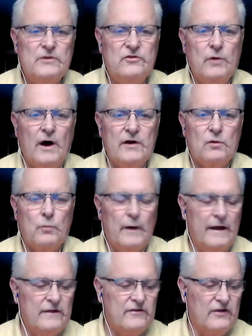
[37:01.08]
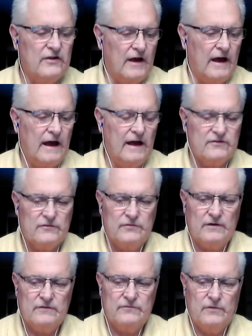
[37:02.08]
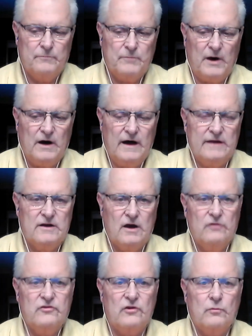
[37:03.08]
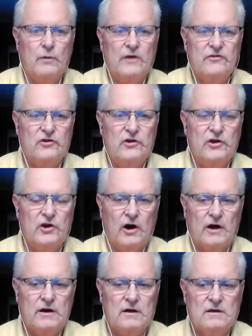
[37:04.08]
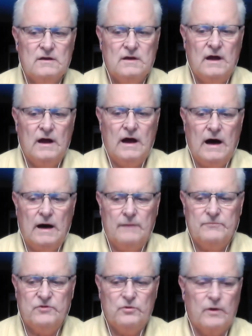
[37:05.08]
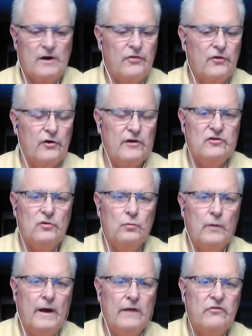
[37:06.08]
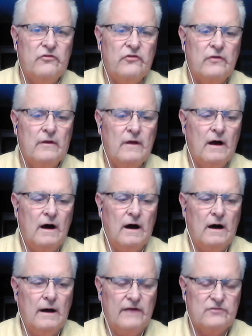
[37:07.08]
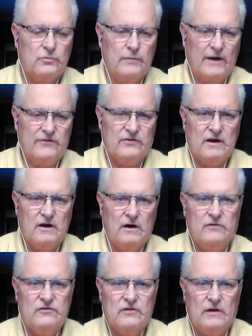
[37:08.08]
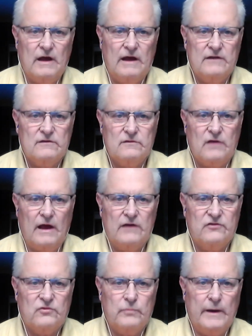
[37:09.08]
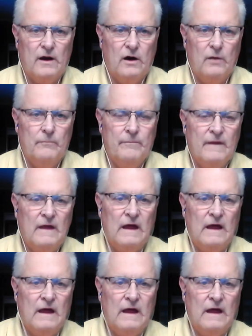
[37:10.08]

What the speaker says: with 200 wins as a football head coach in Western New York, 232 wins as a wrestling coach at Sweet Home.